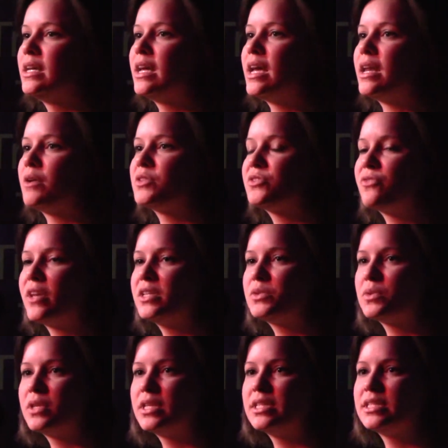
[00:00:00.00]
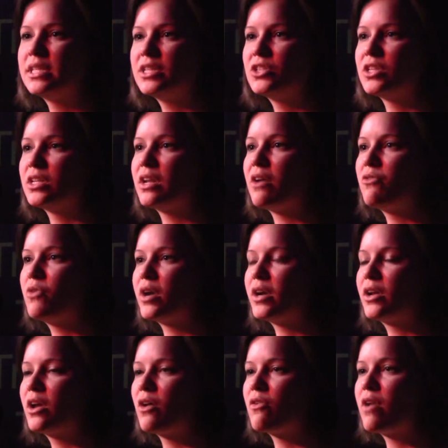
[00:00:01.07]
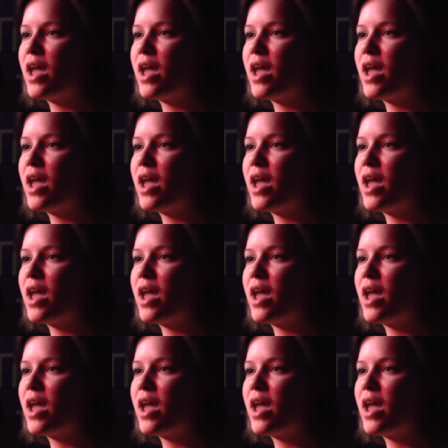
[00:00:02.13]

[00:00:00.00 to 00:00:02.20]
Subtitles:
And I was faced with the decision of where to go